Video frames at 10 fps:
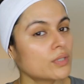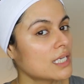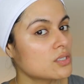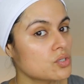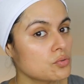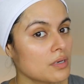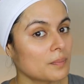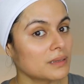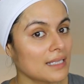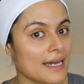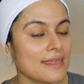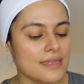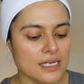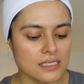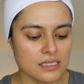When I do apply
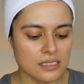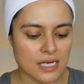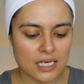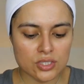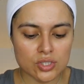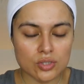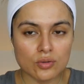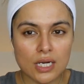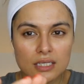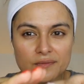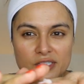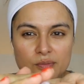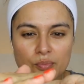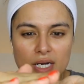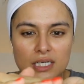this, I do kind of
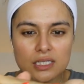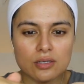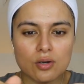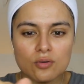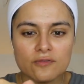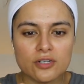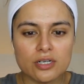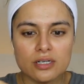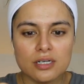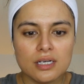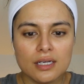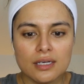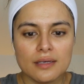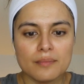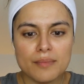spread it over
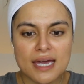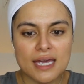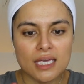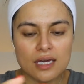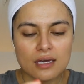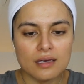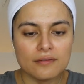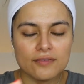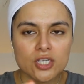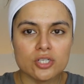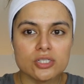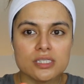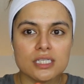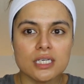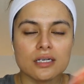my uh,
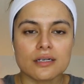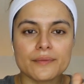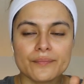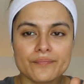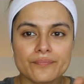fingers here.